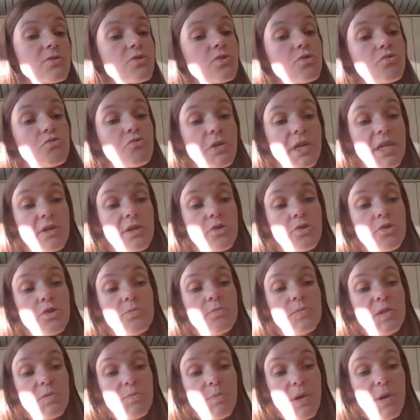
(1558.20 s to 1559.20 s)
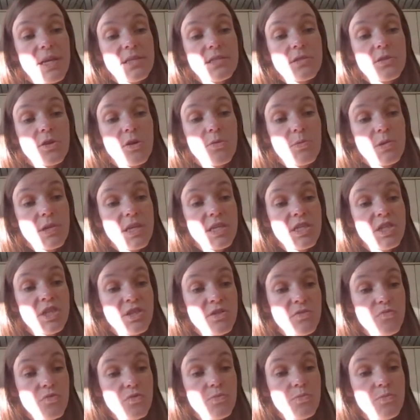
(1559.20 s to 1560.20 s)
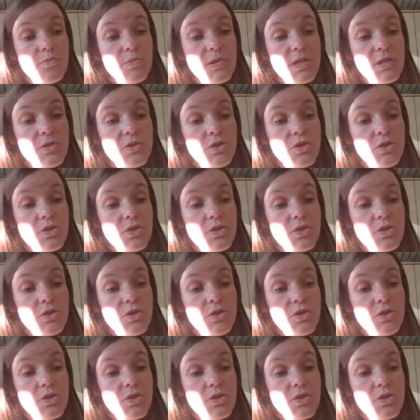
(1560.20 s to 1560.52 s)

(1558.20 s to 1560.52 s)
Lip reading: GreyNorm, the best combination would be